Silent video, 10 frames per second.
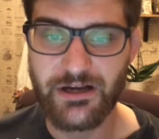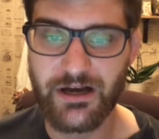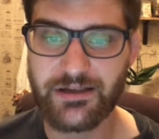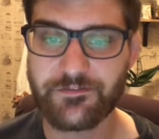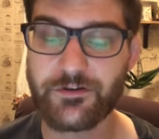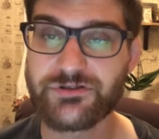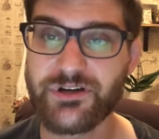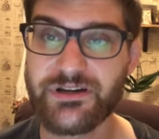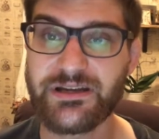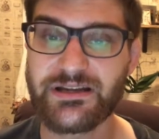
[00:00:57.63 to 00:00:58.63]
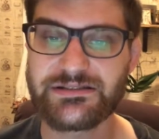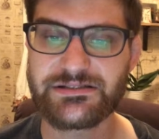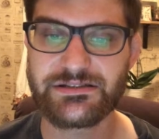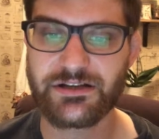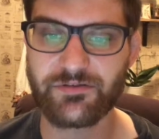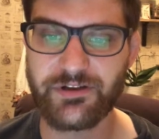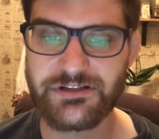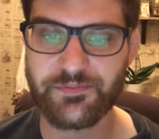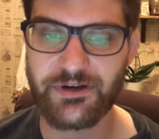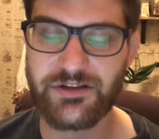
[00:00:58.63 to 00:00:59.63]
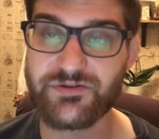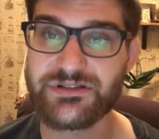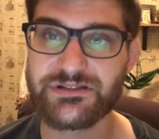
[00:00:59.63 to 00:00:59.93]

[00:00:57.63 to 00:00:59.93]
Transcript: In the first round, he gets clinched, but he uses